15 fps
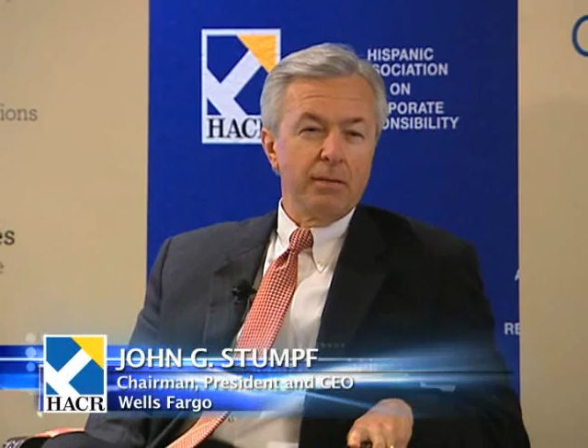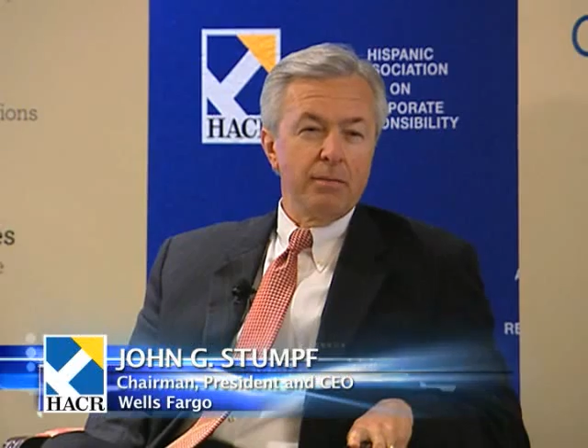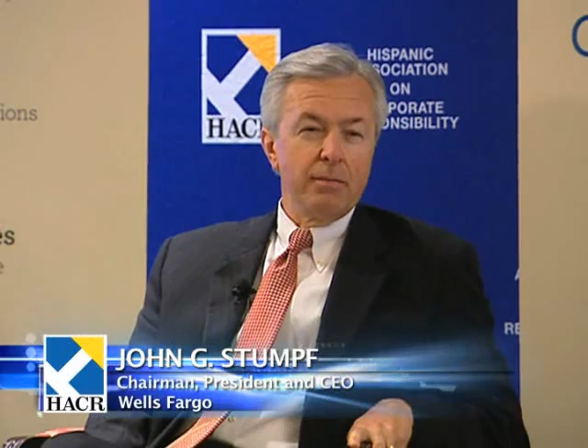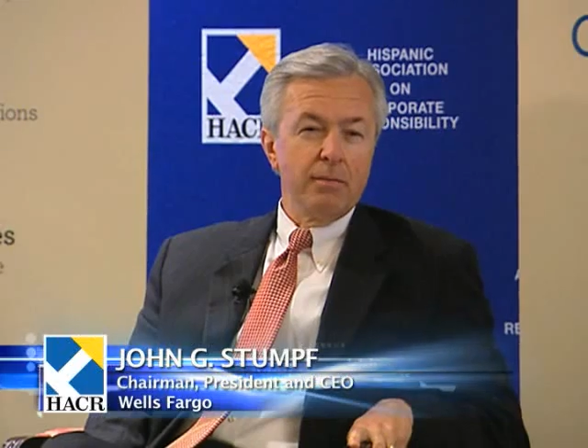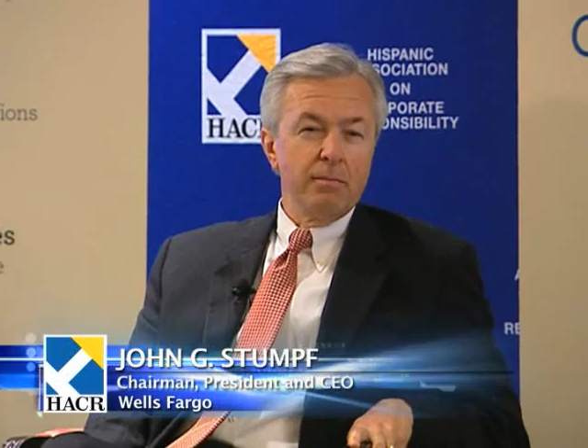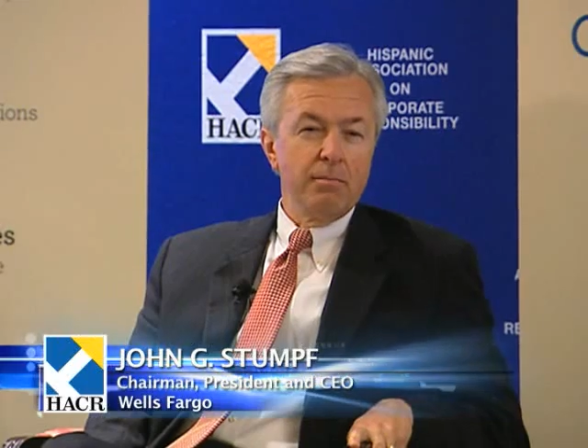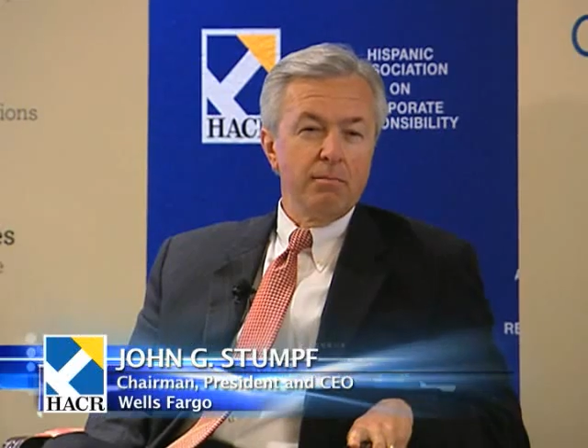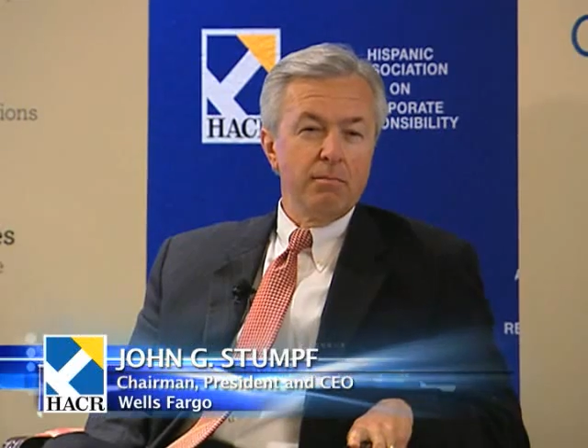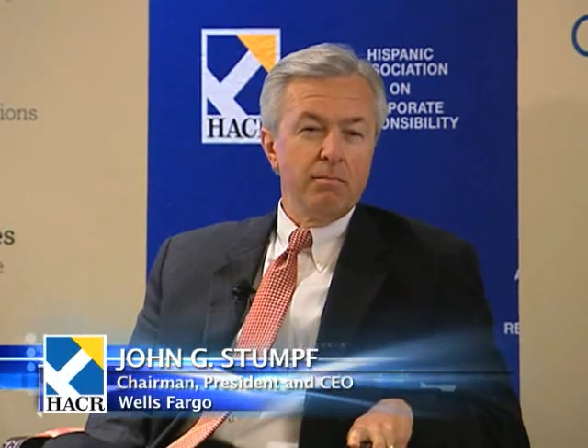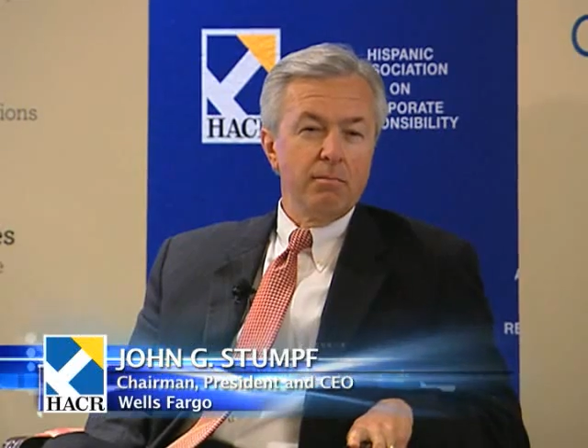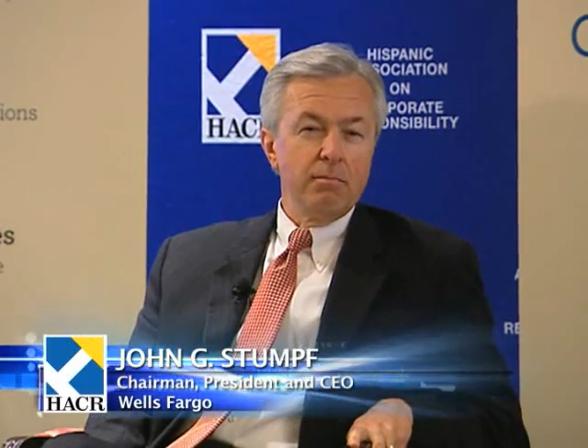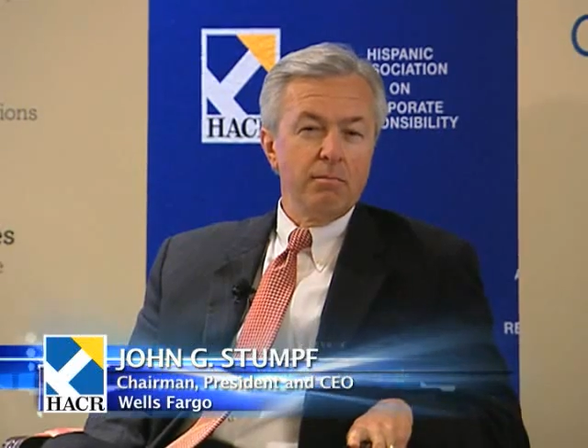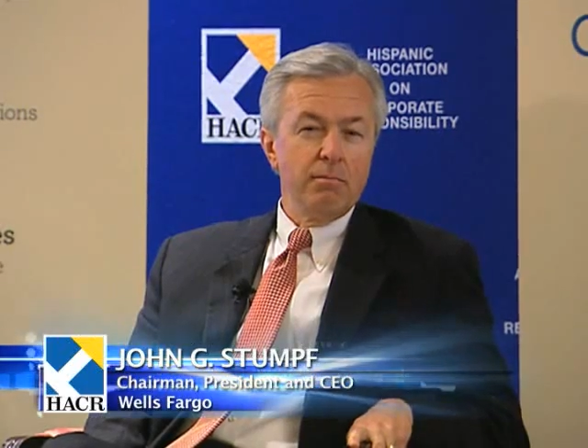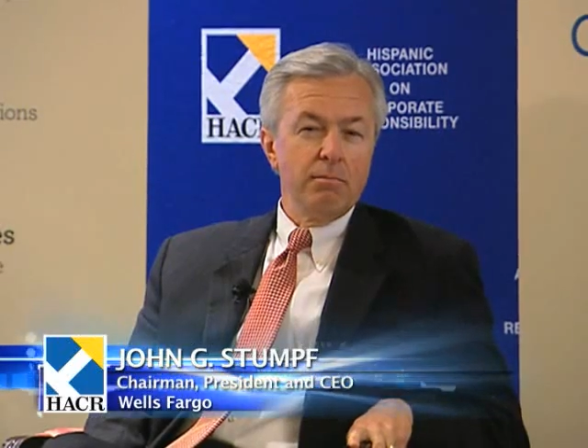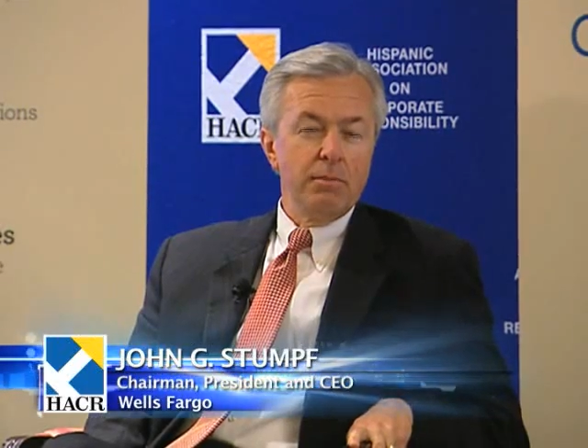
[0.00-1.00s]
but
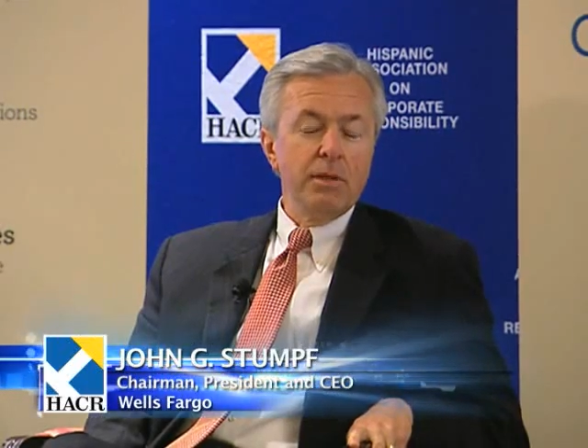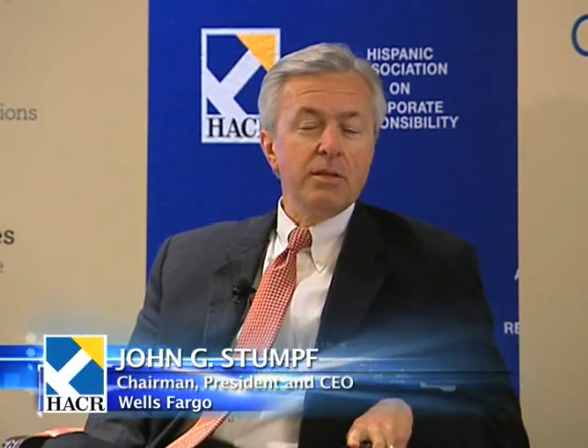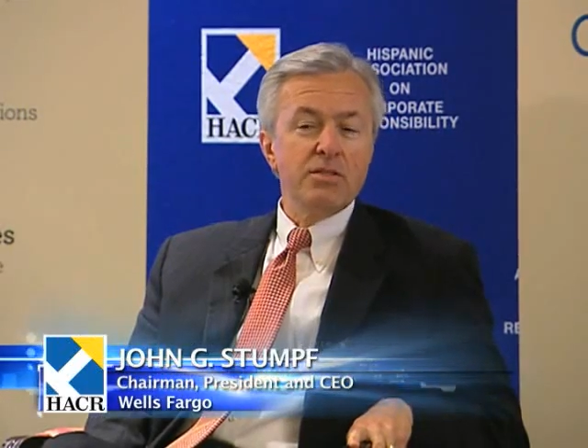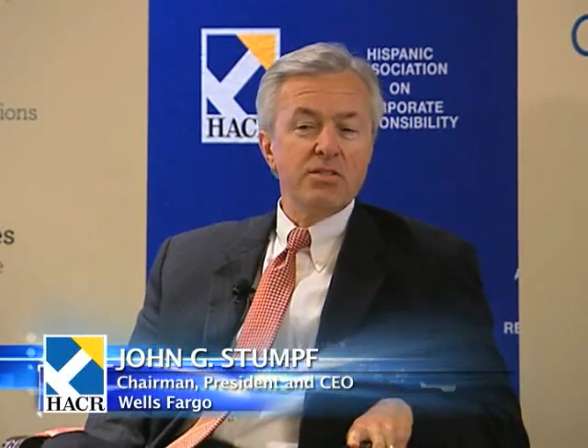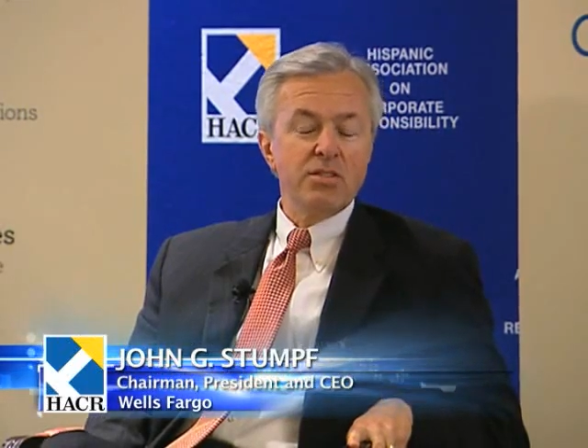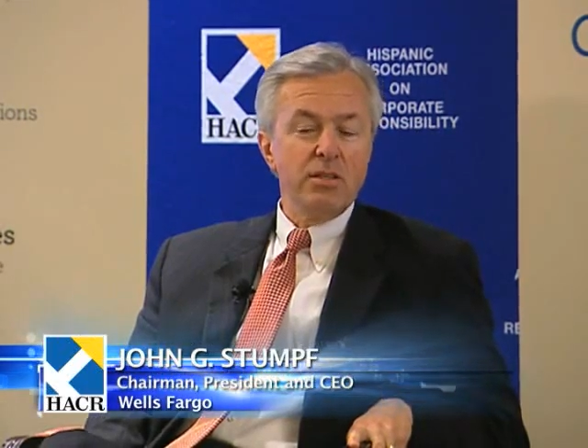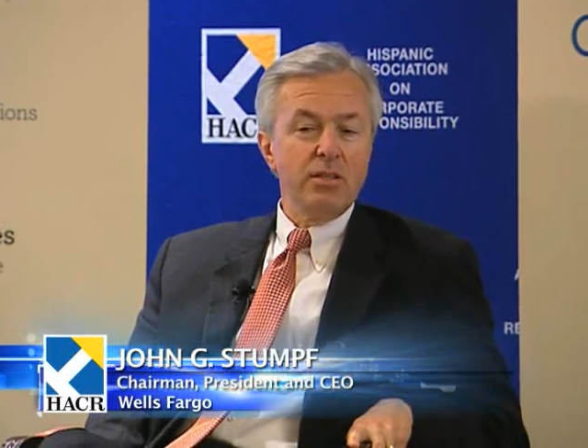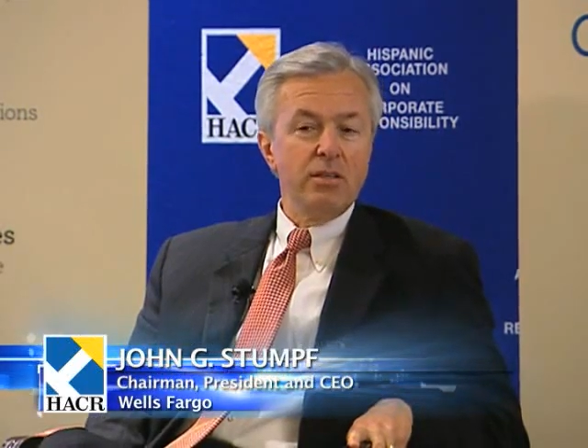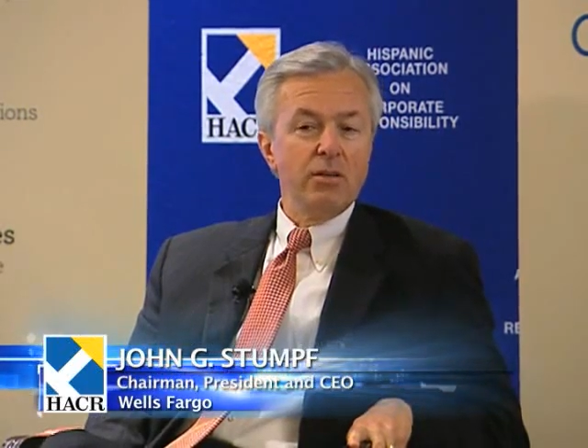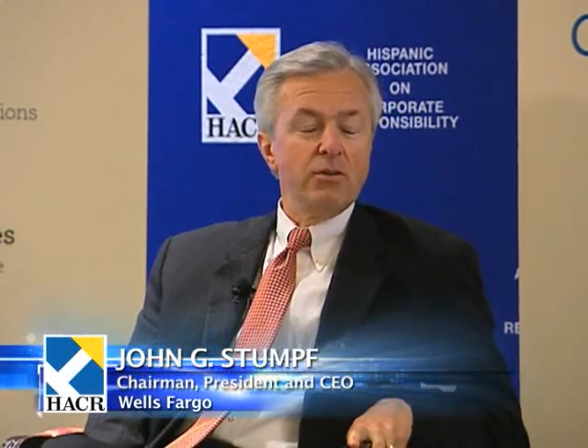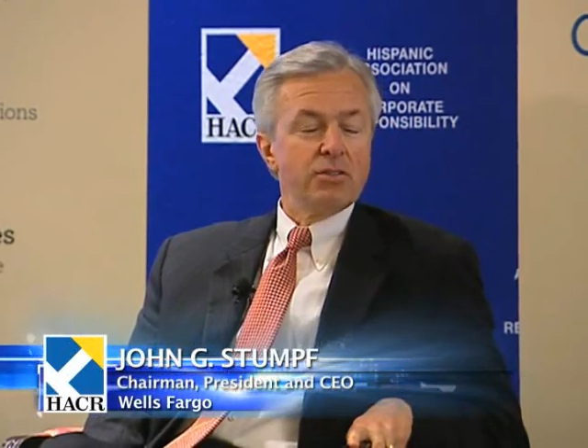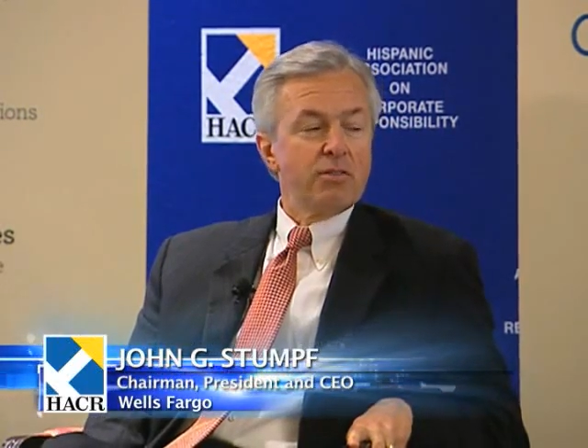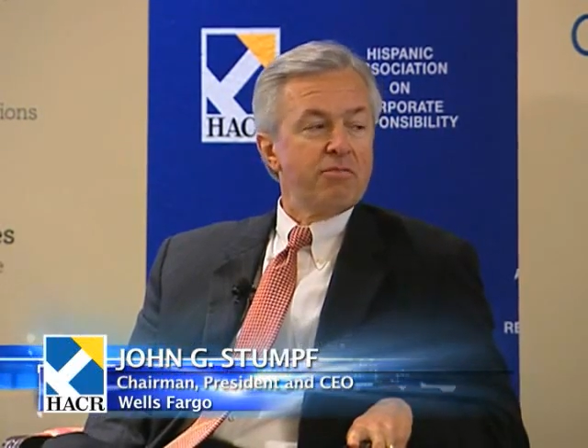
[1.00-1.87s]
being a CEO